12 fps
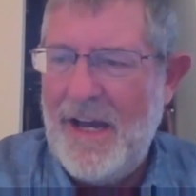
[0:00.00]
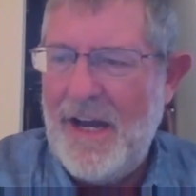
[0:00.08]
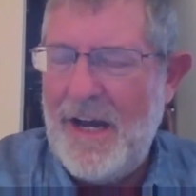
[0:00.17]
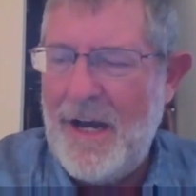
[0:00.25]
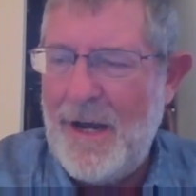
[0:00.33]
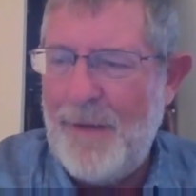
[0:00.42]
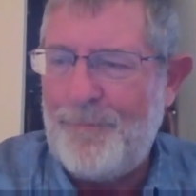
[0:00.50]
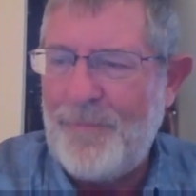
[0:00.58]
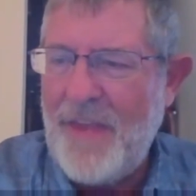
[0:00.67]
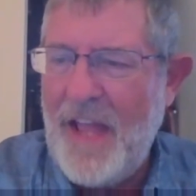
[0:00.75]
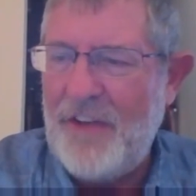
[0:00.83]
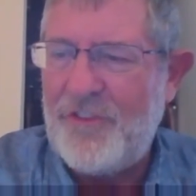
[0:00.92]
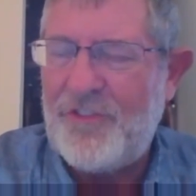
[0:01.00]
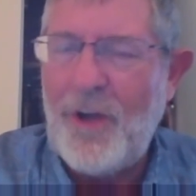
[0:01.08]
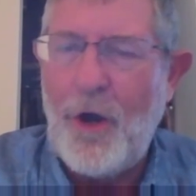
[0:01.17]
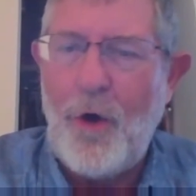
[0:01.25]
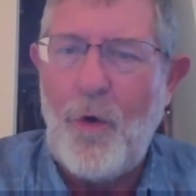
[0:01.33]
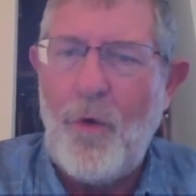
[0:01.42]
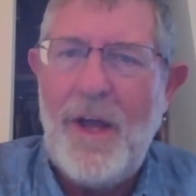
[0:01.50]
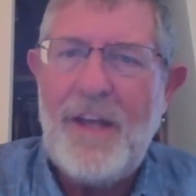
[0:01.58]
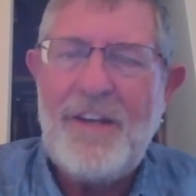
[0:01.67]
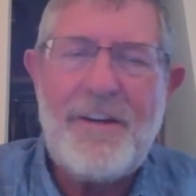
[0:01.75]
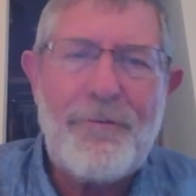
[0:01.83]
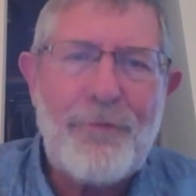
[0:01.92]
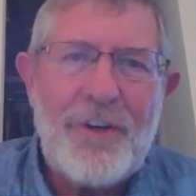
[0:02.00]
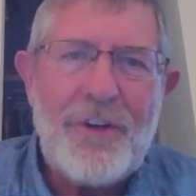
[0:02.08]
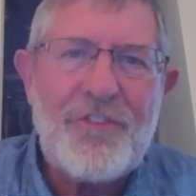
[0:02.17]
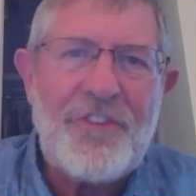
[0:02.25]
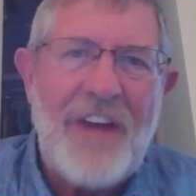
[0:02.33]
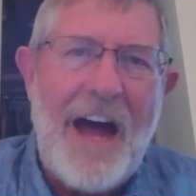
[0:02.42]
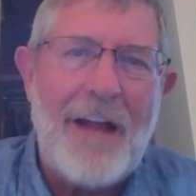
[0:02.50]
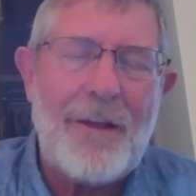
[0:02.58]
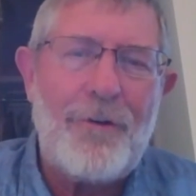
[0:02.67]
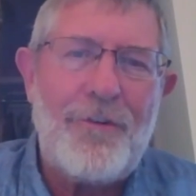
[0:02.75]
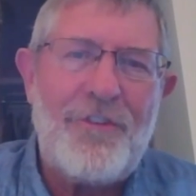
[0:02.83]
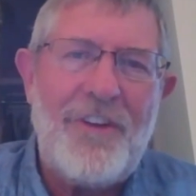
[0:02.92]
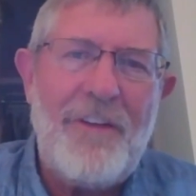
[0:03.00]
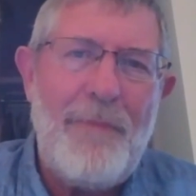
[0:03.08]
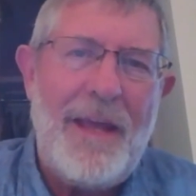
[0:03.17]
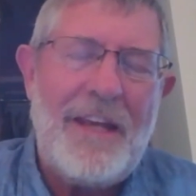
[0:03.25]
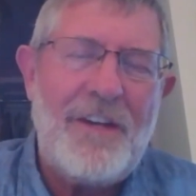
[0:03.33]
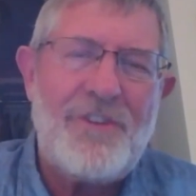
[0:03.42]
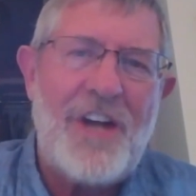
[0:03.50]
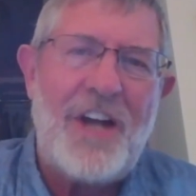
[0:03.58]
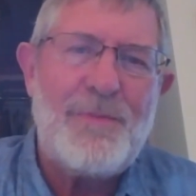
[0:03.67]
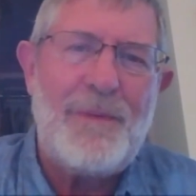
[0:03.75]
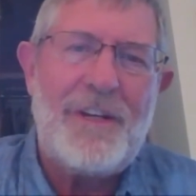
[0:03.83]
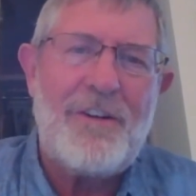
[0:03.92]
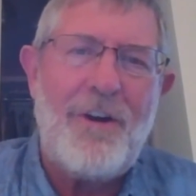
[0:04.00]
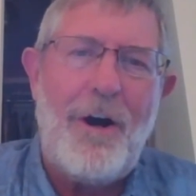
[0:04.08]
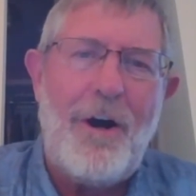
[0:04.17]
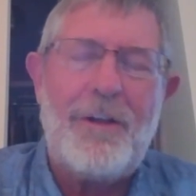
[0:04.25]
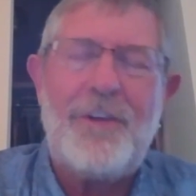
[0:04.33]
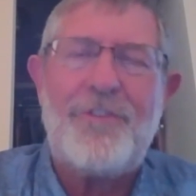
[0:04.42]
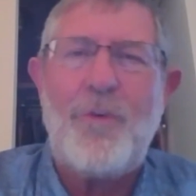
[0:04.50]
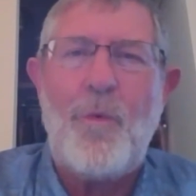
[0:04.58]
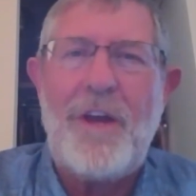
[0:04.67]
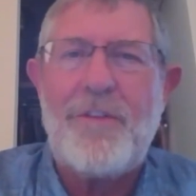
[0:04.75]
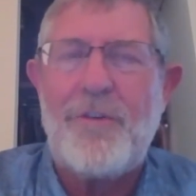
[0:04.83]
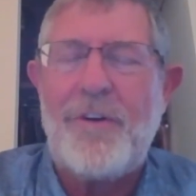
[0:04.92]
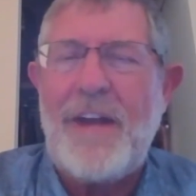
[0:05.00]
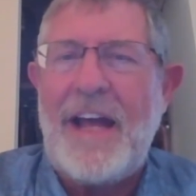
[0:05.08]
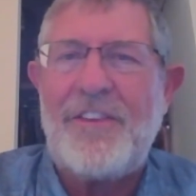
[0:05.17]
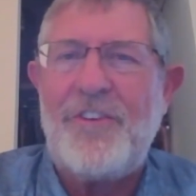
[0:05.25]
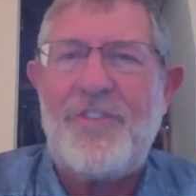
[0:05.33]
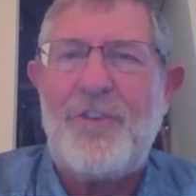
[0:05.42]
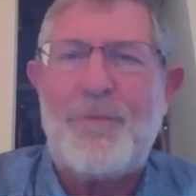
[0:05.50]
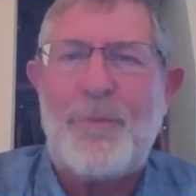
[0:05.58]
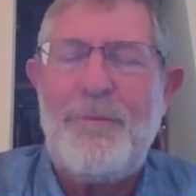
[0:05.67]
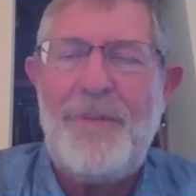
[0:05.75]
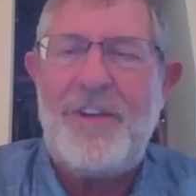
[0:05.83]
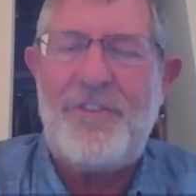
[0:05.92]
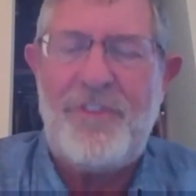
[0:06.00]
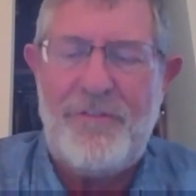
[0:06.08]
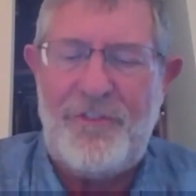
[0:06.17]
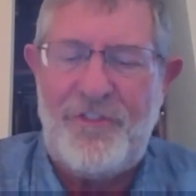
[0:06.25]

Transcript: And so different scholars have made a judgment call as to whether or not this is permissive.